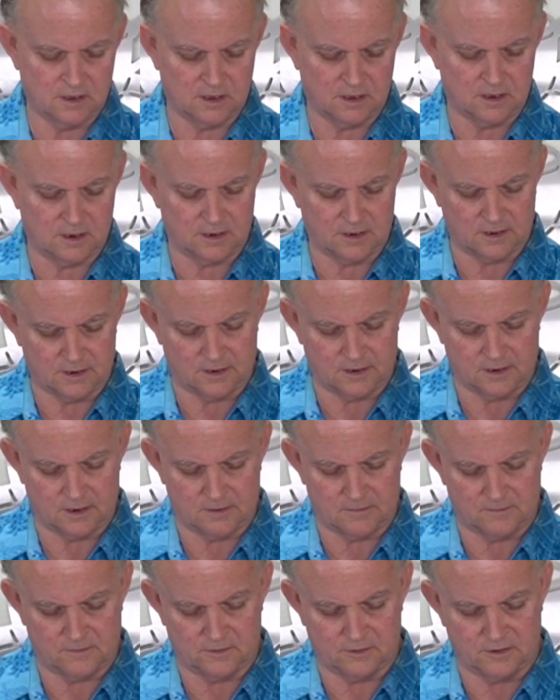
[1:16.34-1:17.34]
and
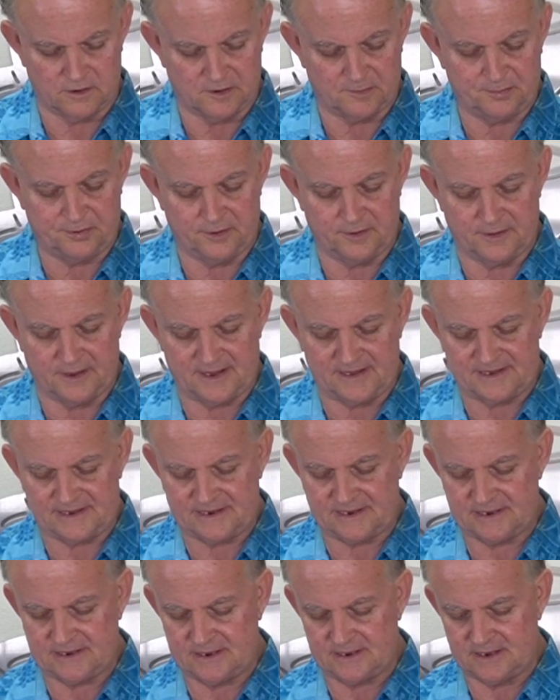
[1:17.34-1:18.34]
then we're going to put
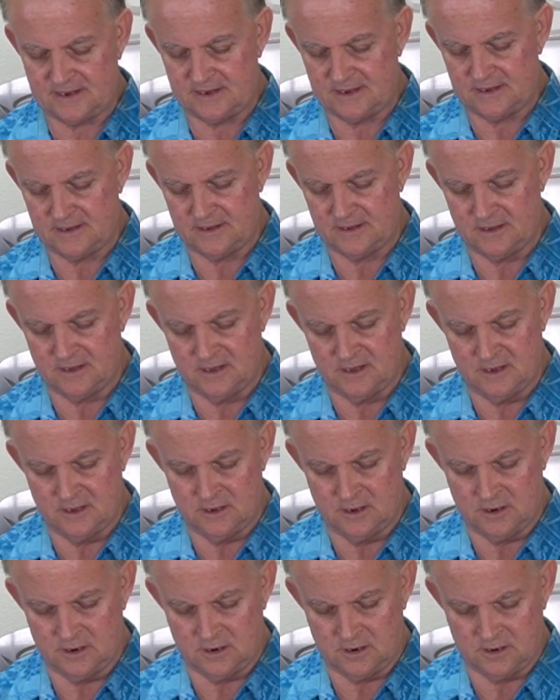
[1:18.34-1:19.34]
this
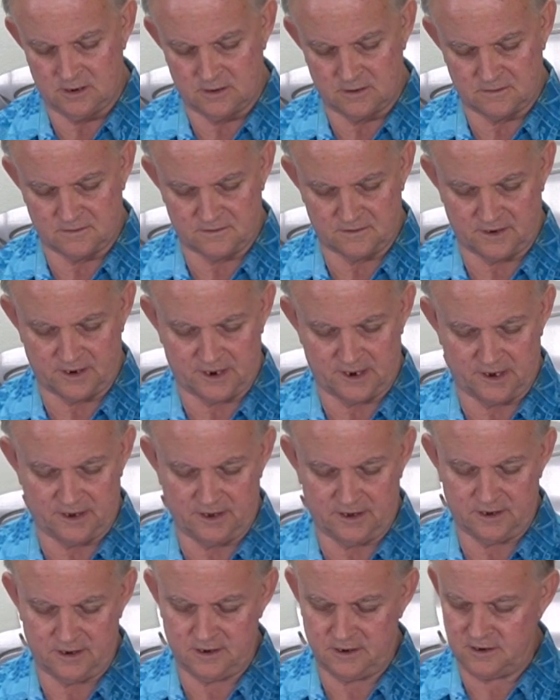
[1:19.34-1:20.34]
right
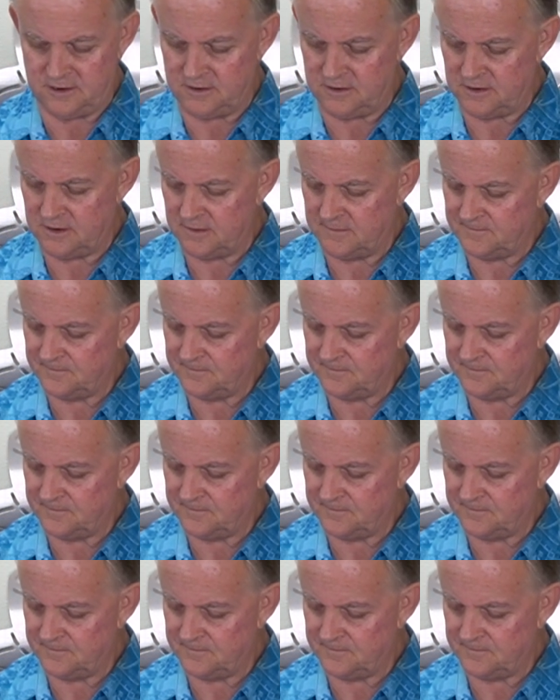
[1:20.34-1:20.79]
here.